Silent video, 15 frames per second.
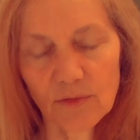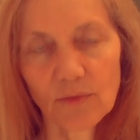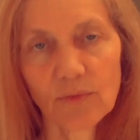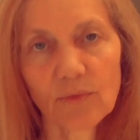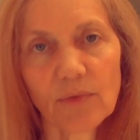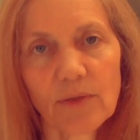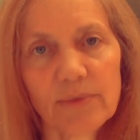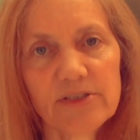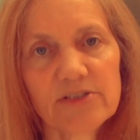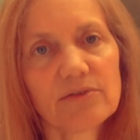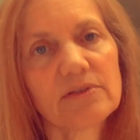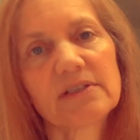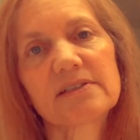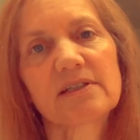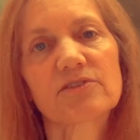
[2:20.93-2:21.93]
what we do
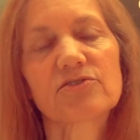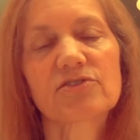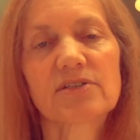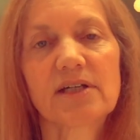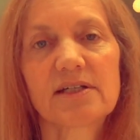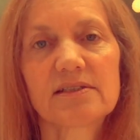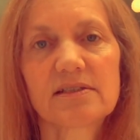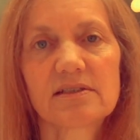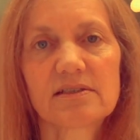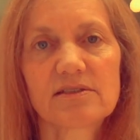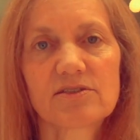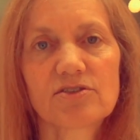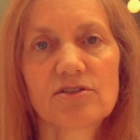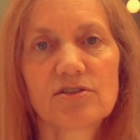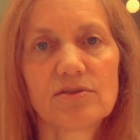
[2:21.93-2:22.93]
in this exercise
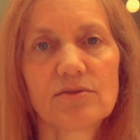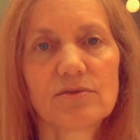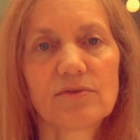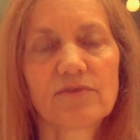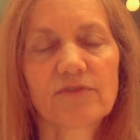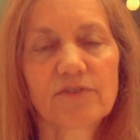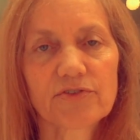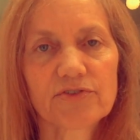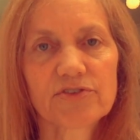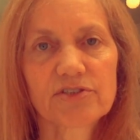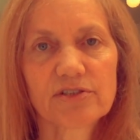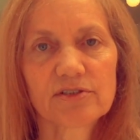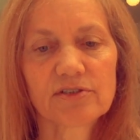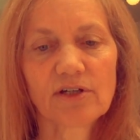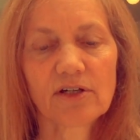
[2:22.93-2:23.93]
is to
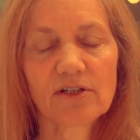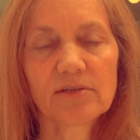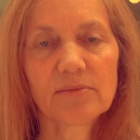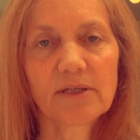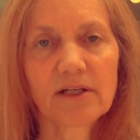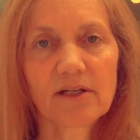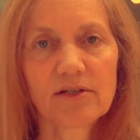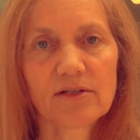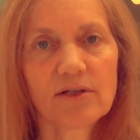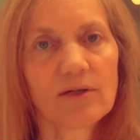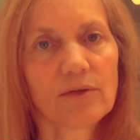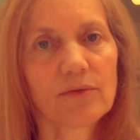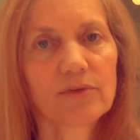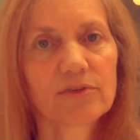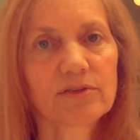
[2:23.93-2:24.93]
first document and
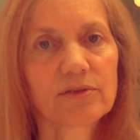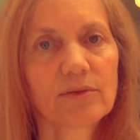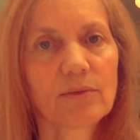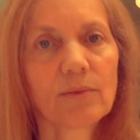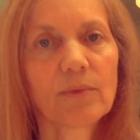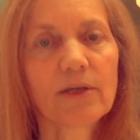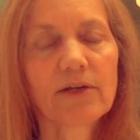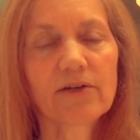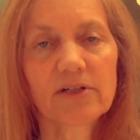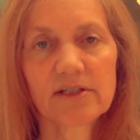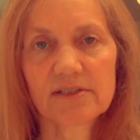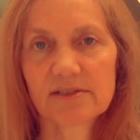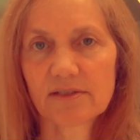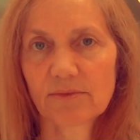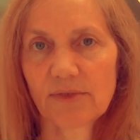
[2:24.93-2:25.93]
note where it
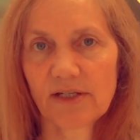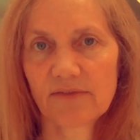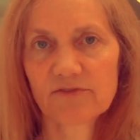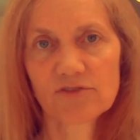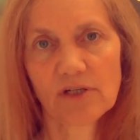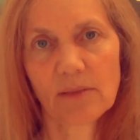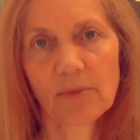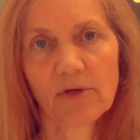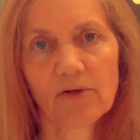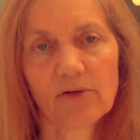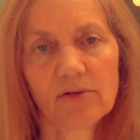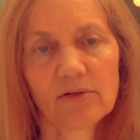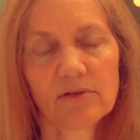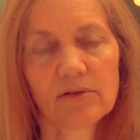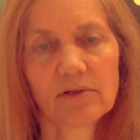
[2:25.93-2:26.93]
is that we have
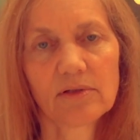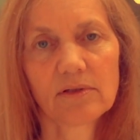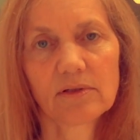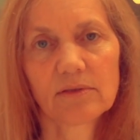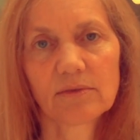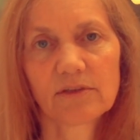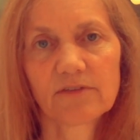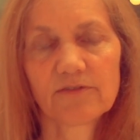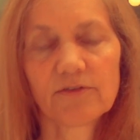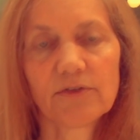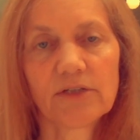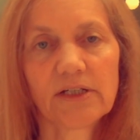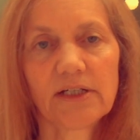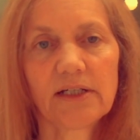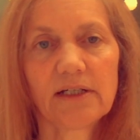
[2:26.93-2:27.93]
trouble with food
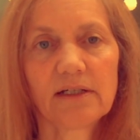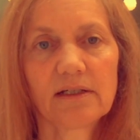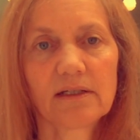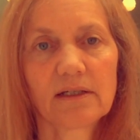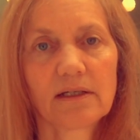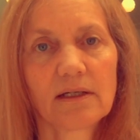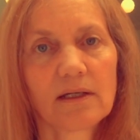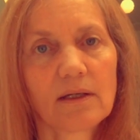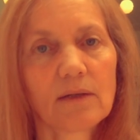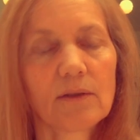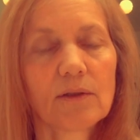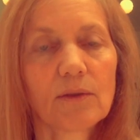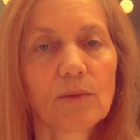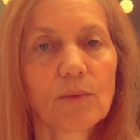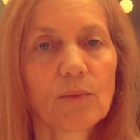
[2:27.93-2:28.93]
and eating.
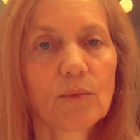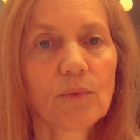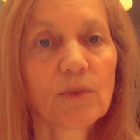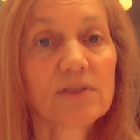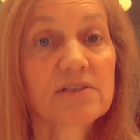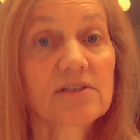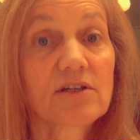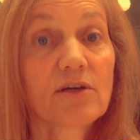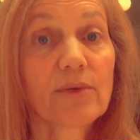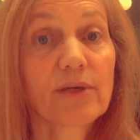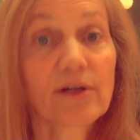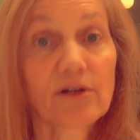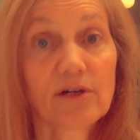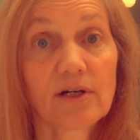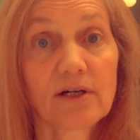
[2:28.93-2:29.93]
What's going
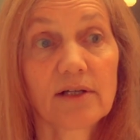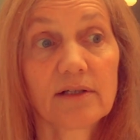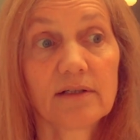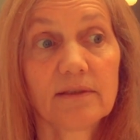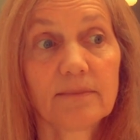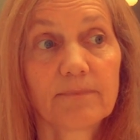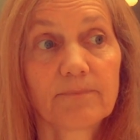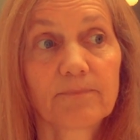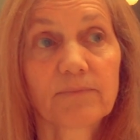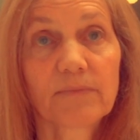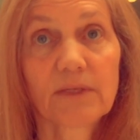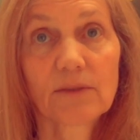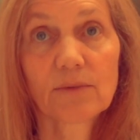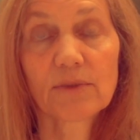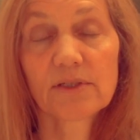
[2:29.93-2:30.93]
on?
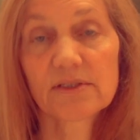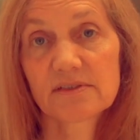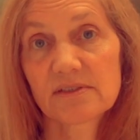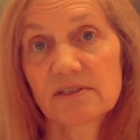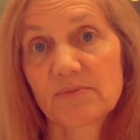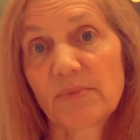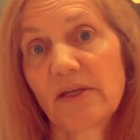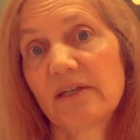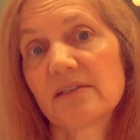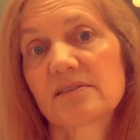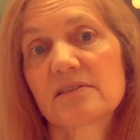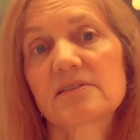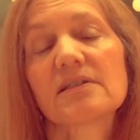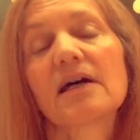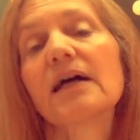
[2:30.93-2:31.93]
What does the space
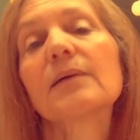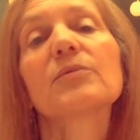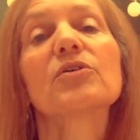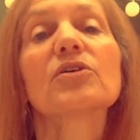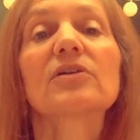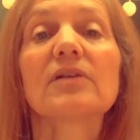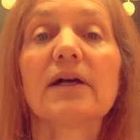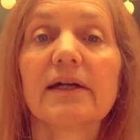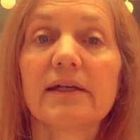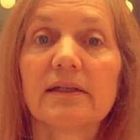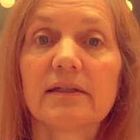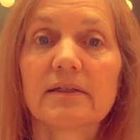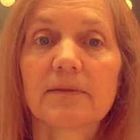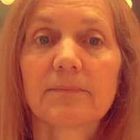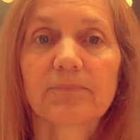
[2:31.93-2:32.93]
and time look
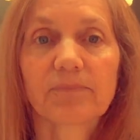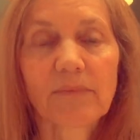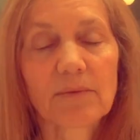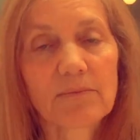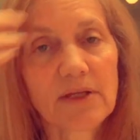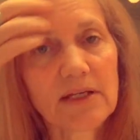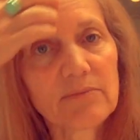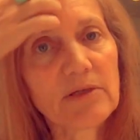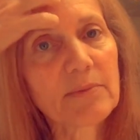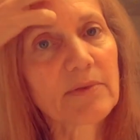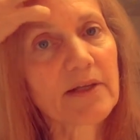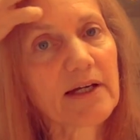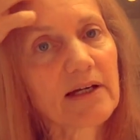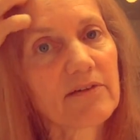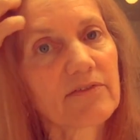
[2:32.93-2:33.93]
like? Many people
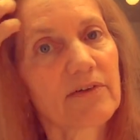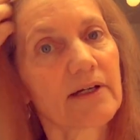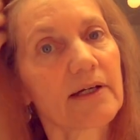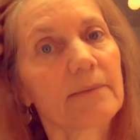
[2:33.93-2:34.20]
have